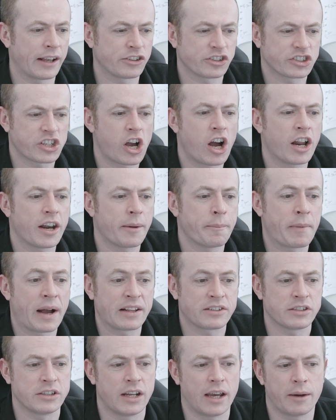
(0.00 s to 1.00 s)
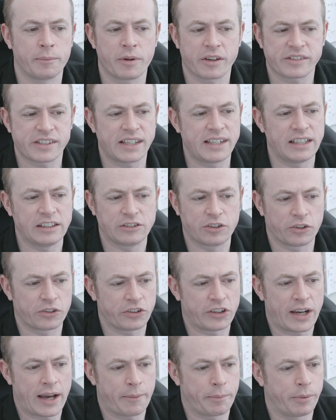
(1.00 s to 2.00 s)
I just can't imagine it. I'm not saying it
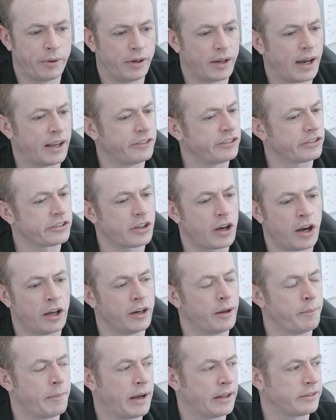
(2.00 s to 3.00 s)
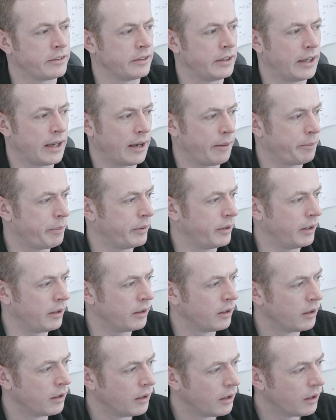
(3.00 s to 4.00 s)
doesn't happen. I just can't imagine it
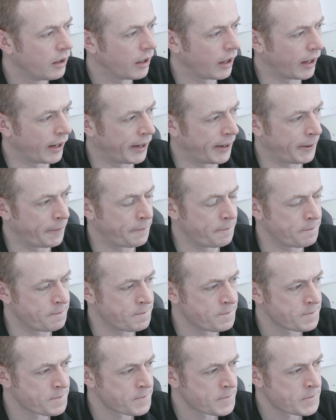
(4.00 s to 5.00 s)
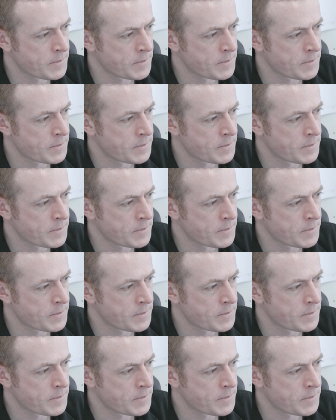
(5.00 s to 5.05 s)
happening. Um,